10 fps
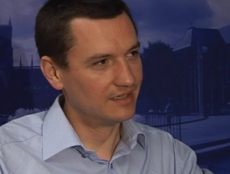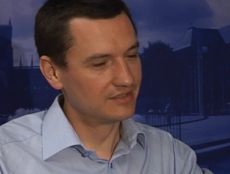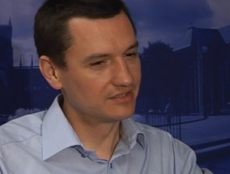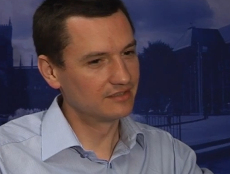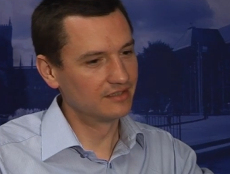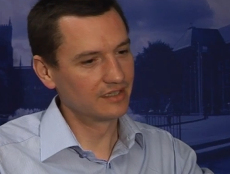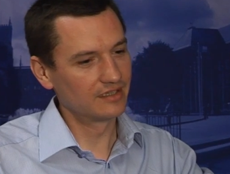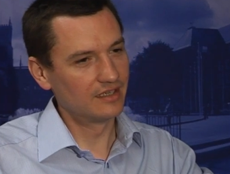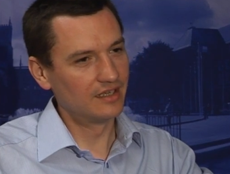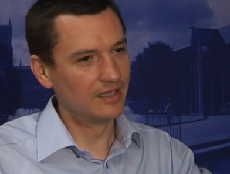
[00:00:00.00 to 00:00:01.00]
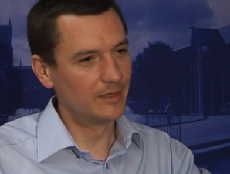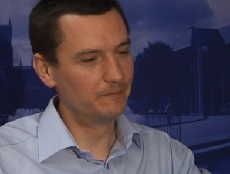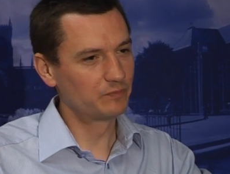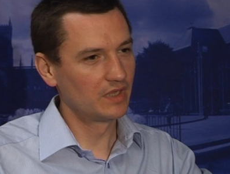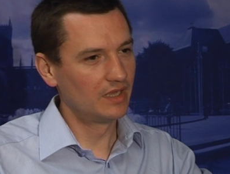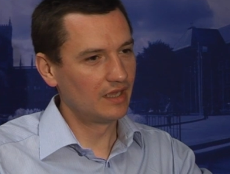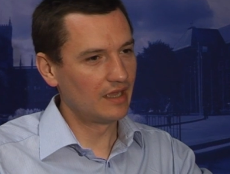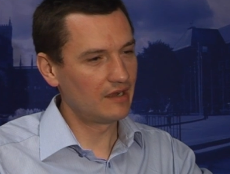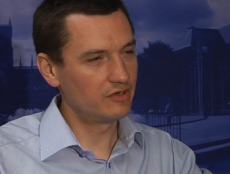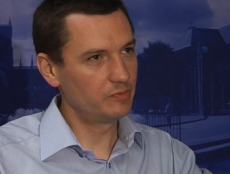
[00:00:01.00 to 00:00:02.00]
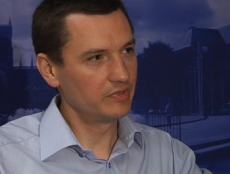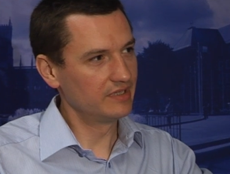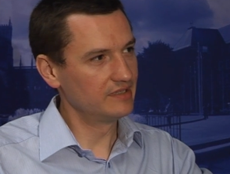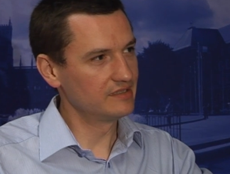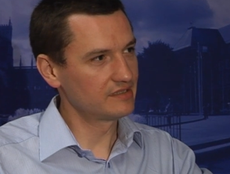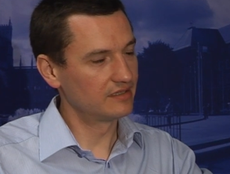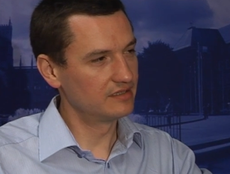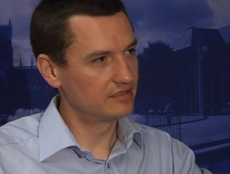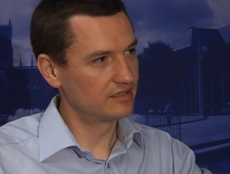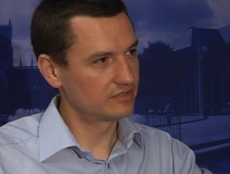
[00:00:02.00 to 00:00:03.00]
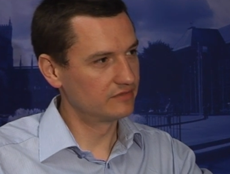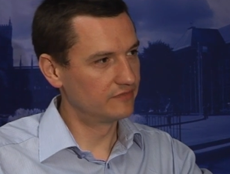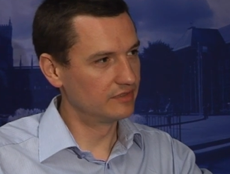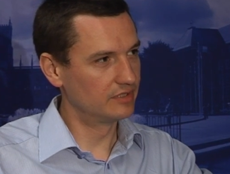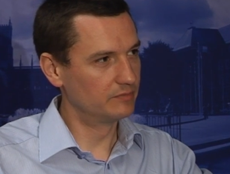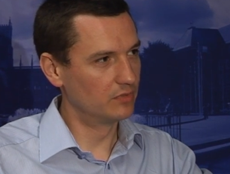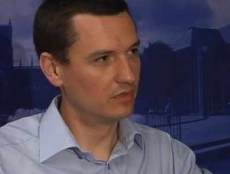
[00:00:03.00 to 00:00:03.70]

Certainly. ARUP is an international firm